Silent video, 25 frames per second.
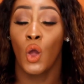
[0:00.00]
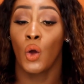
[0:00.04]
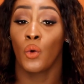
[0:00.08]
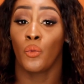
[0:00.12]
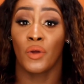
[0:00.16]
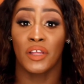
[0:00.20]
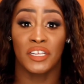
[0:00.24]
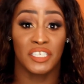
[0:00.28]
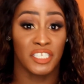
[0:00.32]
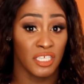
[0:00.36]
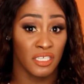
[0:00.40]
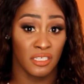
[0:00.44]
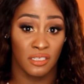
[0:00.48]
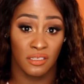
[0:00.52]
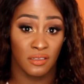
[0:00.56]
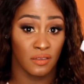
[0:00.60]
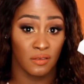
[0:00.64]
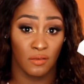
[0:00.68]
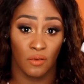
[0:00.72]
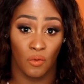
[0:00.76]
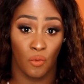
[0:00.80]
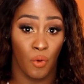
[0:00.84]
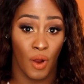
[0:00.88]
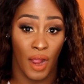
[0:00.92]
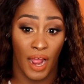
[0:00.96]
which is
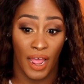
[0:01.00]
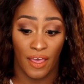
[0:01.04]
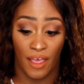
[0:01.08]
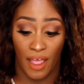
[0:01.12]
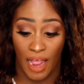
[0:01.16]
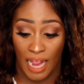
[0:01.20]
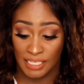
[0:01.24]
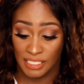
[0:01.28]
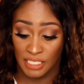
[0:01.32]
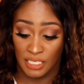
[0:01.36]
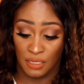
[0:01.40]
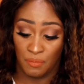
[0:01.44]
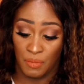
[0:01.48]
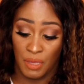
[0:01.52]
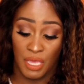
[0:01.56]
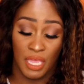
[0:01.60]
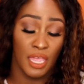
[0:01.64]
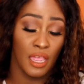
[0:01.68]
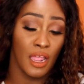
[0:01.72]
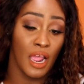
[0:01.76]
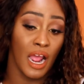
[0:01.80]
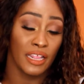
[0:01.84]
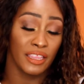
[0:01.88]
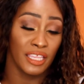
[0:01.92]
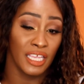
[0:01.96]
why I to
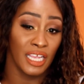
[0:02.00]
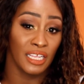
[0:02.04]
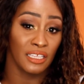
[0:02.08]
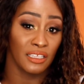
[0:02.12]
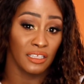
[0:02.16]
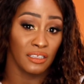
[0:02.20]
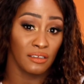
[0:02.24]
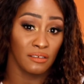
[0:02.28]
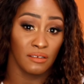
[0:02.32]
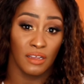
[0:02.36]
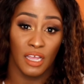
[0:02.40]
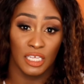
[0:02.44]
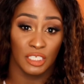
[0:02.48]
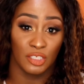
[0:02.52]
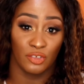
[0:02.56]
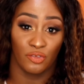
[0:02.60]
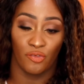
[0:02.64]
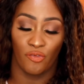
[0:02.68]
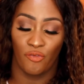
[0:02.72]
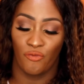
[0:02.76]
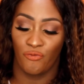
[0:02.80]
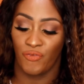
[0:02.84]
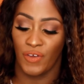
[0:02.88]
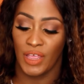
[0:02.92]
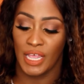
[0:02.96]
me I think it's
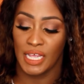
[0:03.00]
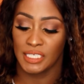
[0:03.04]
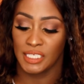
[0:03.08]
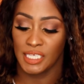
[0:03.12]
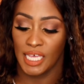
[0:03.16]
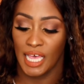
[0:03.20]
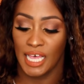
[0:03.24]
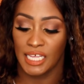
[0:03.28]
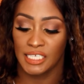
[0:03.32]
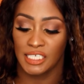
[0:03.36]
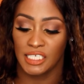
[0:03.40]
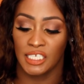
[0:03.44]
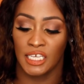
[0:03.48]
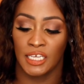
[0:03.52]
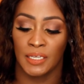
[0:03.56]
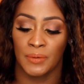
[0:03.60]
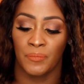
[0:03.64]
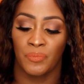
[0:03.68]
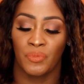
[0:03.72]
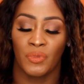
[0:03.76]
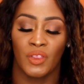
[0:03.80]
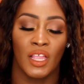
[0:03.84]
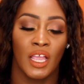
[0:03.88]
fantastic.